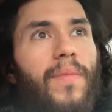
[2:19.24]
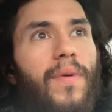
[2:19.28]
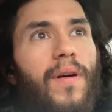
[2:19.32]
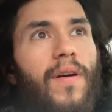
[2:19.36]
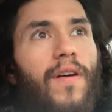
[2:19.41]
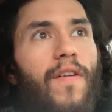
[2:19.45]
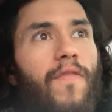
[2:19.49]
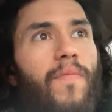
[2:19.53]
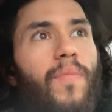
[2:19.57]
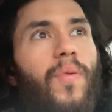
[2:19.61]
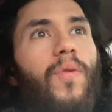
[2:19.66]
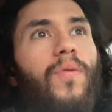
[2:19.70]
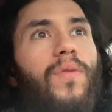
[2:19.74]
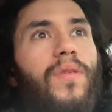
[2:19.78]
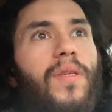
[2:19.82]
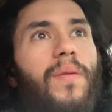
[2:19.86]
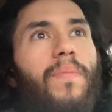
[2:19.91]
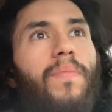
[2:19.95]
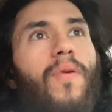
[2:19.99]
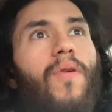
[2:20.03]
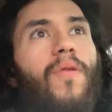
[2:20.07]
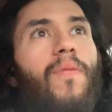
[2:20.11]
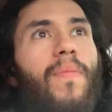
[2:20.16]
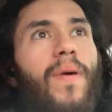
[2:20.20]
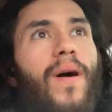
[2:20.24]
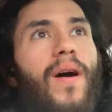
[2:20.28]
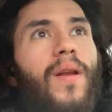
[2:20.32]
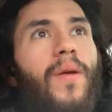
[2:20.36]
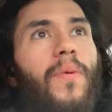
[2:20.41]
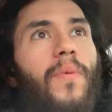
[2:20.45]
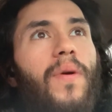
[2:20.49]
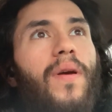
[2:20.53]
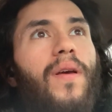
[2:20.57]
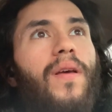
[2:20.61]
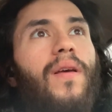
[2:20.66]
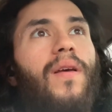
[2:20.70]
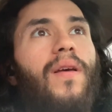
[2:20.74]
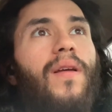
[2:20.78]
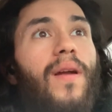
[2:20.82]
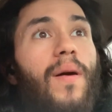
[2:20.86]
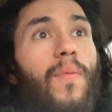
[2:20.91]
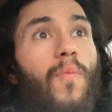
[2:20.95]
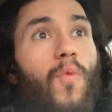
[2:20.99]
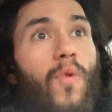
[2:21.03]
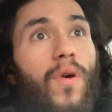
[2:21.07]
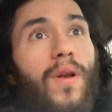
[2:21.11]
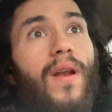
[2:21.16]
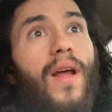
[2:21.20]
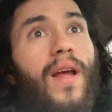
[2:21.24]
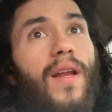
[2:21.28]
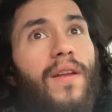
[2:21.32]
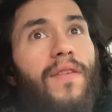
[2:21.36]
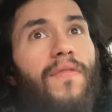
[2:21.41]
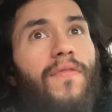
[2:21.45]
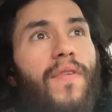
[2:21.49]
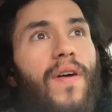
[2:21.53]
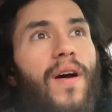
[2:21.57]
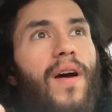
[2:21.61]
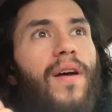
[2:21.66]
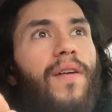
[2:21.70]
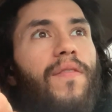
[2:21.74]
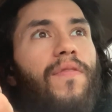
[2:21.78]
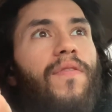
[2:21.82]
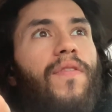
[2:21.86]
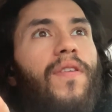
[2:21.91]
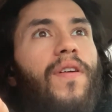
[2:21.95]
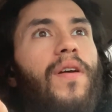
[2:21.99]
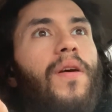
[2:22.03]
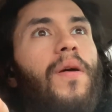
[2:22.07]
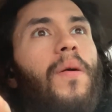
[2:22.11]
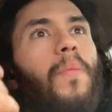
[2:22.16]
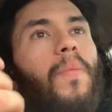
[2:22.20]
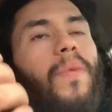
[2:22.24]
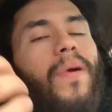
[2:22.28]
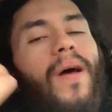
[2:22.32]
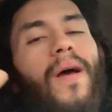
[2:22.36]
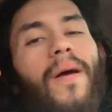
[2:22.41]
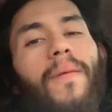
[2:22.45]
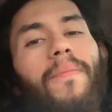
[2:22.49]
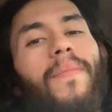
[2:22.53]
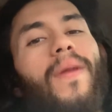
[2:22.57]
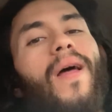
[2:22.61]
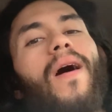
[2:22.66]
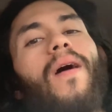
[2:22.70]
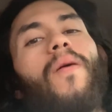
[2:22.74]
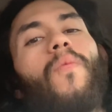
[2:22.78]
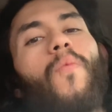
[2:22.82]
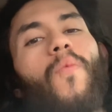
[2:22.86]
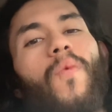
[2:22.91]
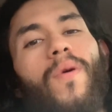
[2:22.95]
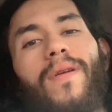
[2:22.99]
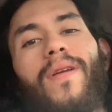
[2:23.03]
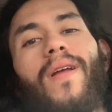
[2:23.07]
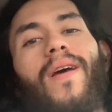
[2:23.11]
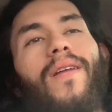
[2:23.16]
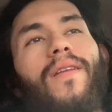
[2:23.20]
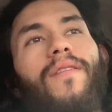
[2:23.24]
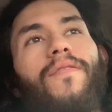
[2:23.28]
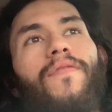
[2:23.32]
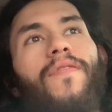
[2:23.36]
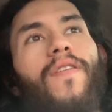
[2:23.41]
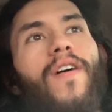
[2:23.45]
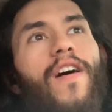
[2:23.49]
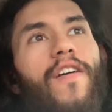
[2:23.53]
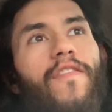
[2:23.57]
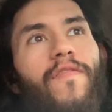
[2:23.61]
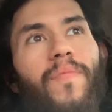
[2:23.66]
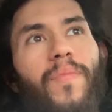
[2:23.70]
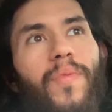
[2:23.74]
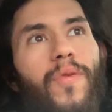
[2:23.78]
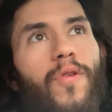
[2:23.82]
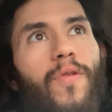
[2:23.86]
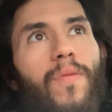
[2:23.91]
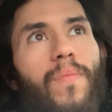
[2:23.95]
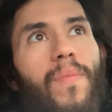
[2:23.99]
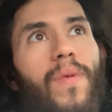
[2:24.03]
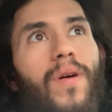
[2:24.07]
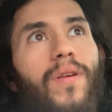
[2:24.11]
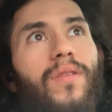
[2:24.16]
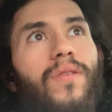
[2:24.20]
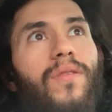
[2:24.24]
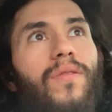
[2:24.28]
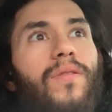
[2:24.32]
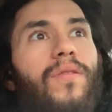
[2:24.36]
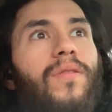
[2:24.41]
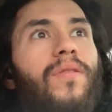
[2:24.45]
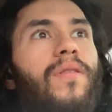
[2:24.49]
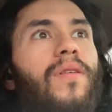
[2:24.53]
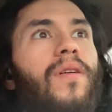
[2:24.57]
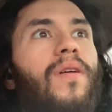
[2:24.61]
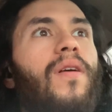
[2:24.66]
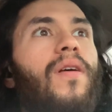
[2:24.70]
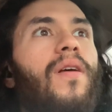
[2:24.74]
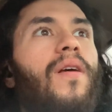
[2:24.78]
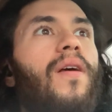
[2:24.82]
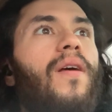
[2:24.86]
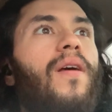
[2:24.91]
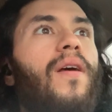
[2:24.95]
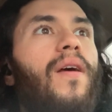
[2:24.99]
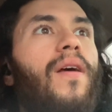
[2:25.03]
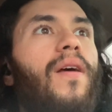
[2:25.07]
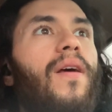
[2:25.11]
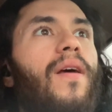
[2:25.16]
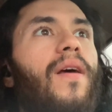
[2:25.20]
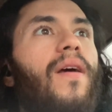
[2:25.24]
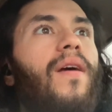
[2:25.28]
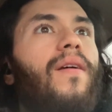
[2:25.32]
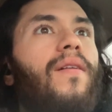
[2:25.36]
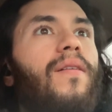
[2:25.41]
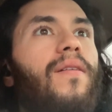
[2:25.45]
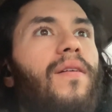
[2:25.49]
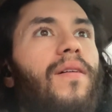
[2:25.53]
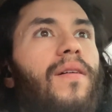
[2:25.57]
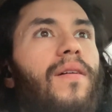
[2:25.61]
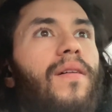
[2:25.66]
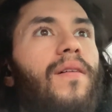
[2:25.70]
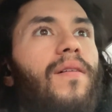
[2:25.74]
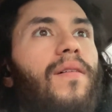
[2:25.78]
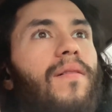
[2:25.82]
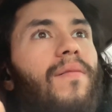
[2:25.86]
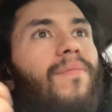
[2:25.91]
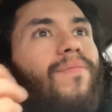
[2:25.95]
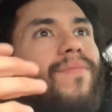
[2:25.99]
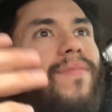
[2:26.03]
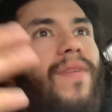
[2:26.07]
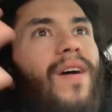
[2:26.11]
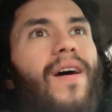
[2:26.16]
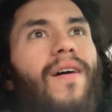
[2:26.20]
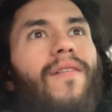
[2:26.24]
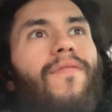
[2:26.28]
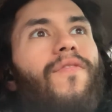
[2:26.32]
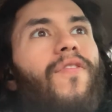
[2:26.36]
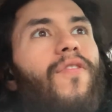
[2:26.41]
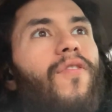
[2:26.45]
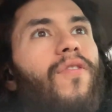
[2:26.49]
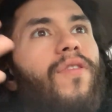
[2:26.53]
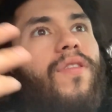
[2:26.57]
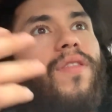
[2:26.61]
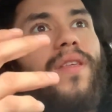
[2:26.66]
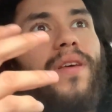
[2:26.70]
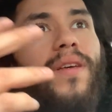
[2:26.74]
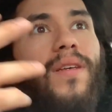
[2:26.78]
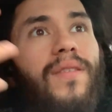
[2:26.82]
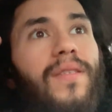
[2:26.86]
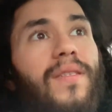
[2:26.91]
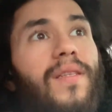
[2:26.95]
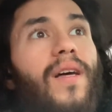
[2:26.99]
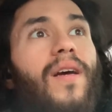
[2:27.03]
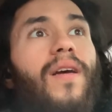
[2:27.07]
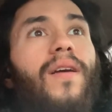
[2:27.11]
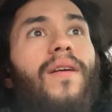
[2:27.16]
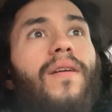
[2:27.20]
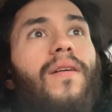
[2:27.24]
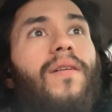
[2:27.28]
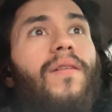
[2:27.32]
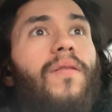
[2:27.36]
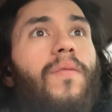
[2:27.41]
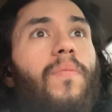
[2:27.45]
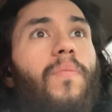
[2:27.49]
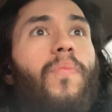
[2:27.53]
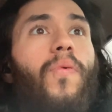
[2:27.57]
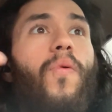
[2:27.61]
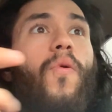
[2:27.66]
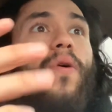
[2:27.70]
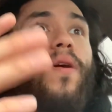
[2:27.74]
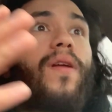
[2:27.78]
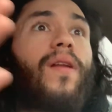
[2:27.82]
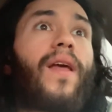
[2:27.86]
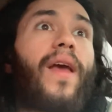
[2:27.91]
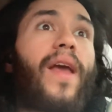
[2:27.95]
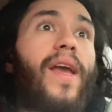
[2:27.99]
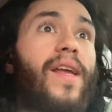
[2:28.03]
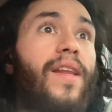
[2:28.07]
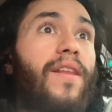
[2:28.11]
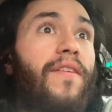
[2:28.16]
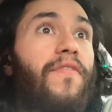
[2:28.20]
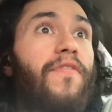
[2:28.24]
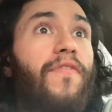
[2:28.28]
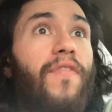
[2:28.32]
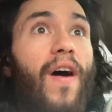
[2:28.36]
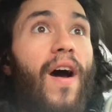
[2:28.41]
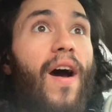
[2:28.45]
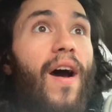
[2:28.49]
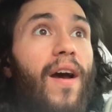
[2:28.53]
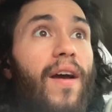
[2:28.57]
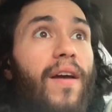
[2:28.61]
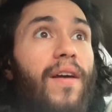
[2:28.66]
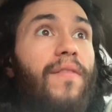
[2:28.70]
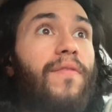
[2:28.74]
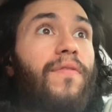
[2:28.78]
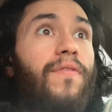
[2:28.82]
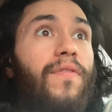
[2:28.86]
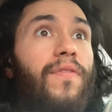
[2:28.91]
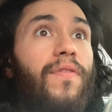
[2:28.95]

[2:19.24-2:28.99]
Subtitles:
of protein per body weight, and I'm 195, but I'm not 195 pure muscle. And I've heard things like 0.85